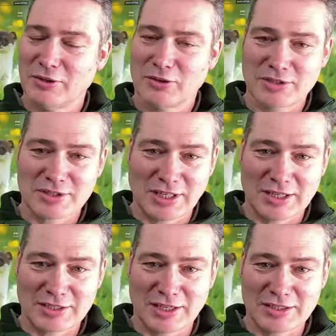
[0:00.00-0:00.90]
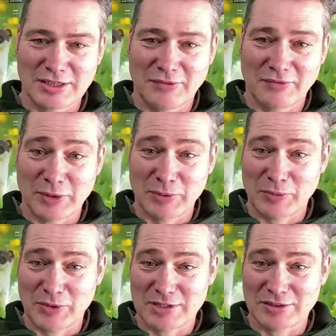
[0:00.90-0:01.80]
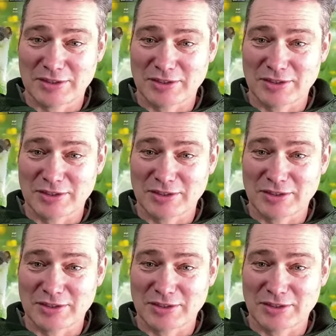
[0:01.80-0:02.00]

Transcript: daughter's class last year found a weasel